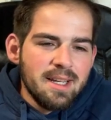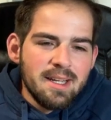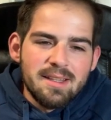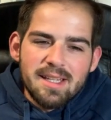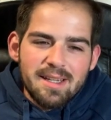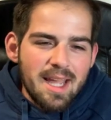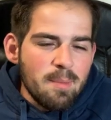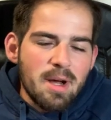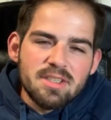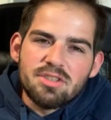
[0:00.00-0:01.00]
and then AIM
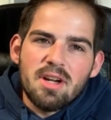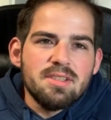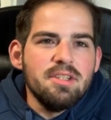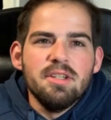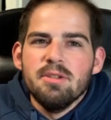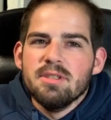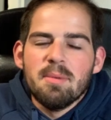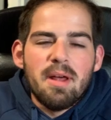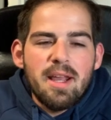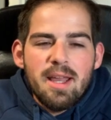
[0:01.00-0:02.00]
Monstrosity, you can use him
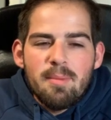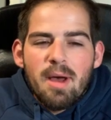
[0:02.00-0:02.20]
on AIM.